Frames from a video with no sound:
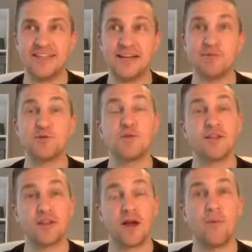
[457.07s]
and that was one
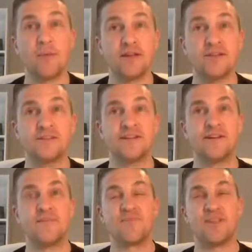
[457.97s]
of the topics,
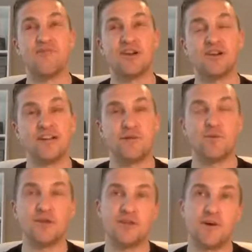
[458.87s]
ironically,
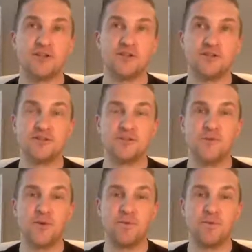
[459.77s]
in one of the modules.